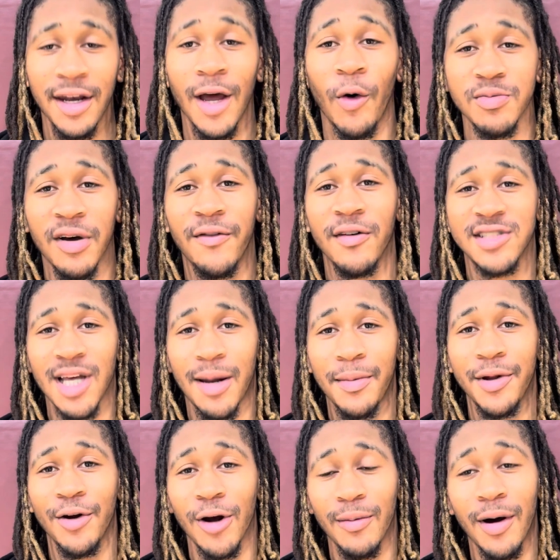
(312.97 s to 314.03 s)
That was my first time to
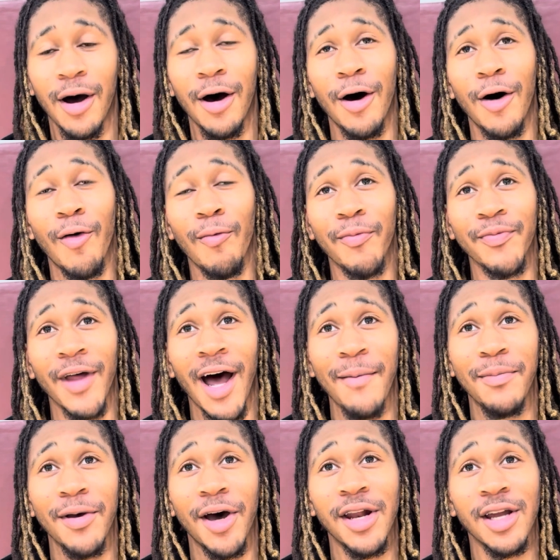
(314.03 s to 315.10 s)
Europe. I've
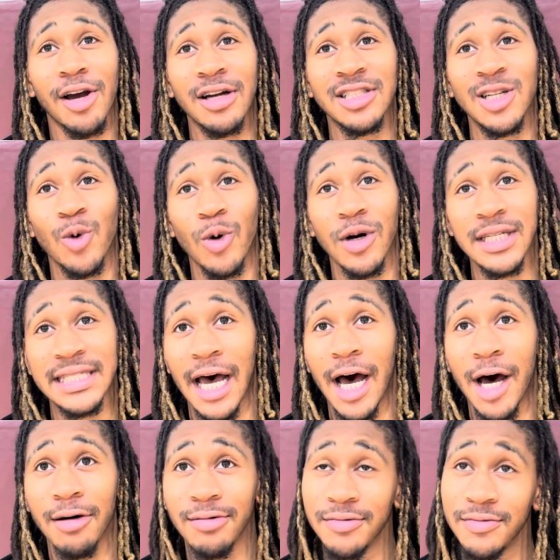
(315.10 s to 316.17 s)
been out of the country one
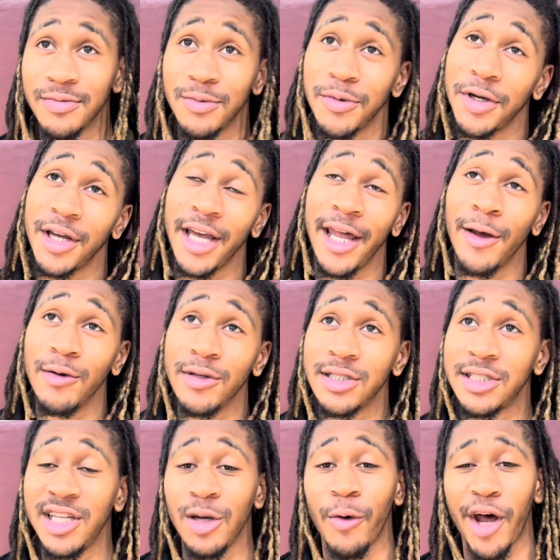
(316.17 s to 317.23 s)
time, and it was
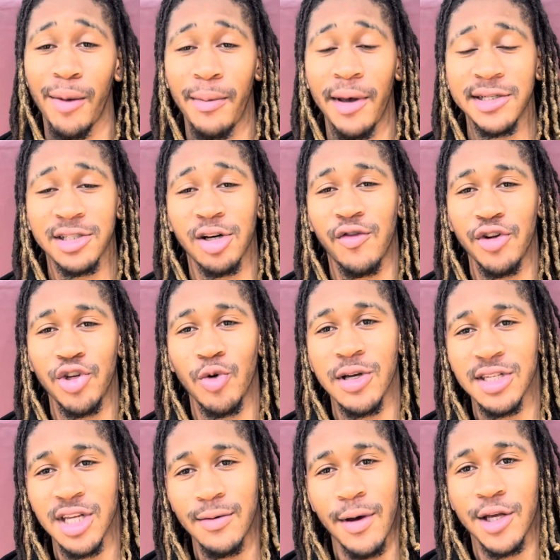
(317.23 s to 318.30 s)
Tijuana, Mexico for
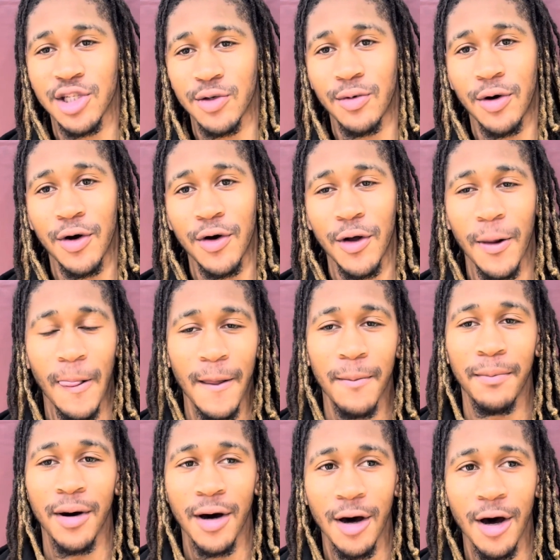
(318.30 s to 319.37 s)
USA basketball.
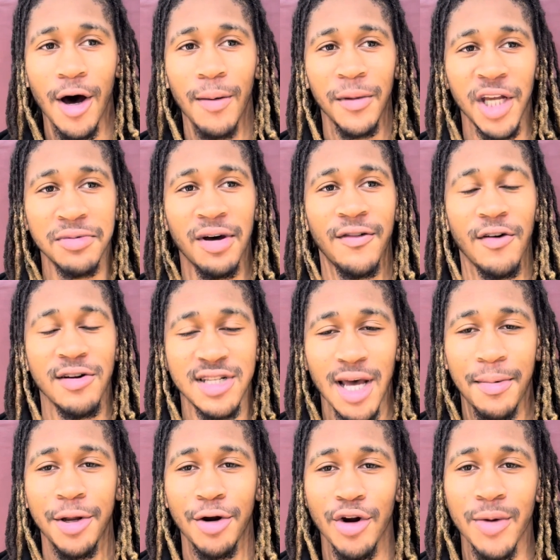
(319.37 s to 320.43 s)
But that was my first
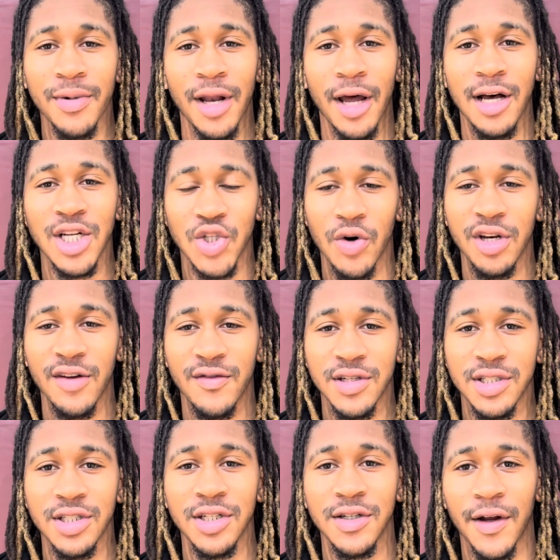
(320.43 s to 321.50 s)
time to Europe, and I enjoyed it for
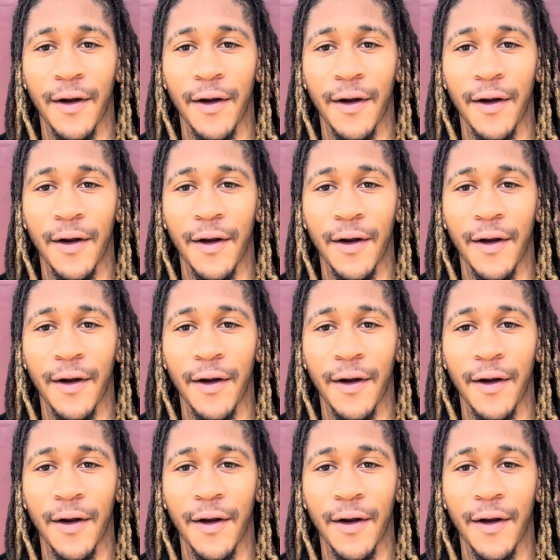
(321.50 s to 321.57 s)
sure.